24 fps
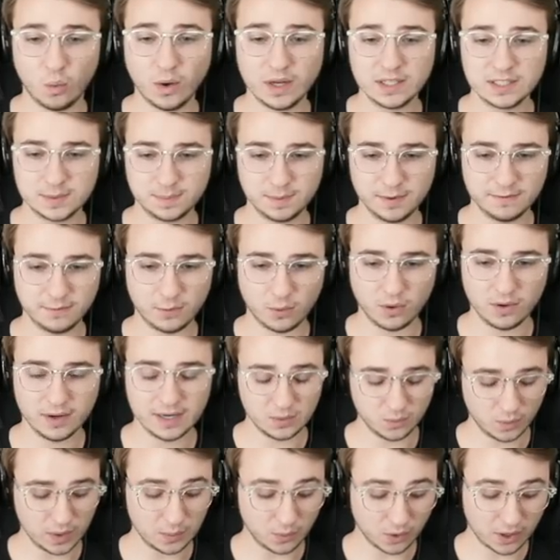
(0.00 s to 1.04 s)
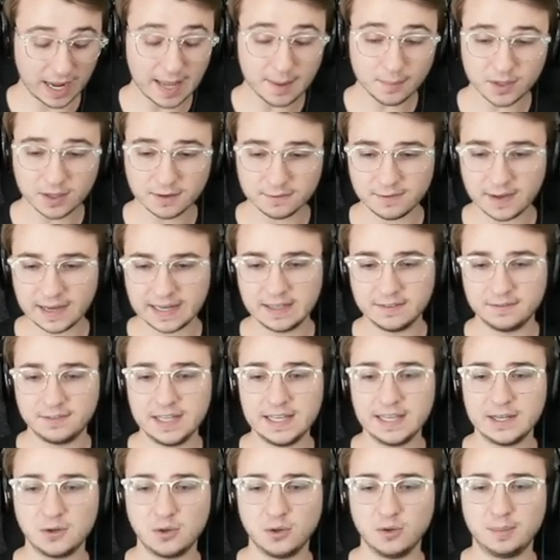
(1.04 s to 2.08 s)
once before, and we were able to find a
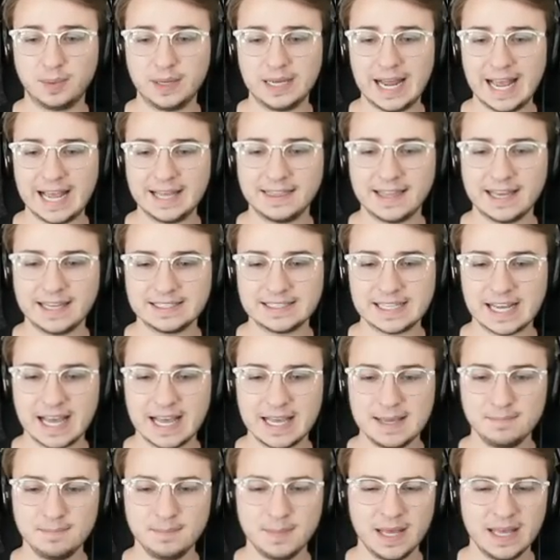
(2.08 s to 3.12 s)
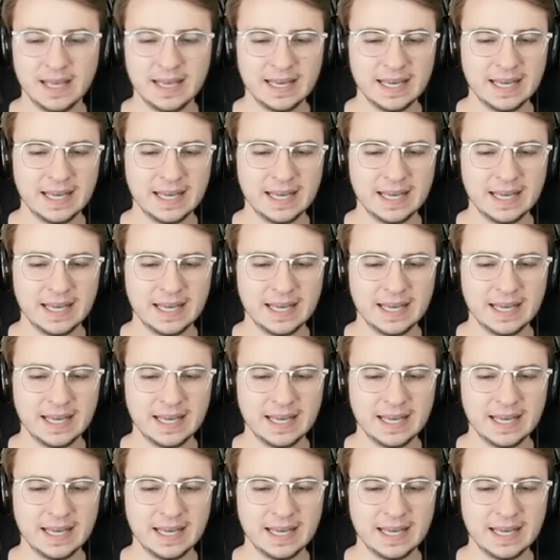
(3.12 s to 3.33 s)
vehicle, but at that time,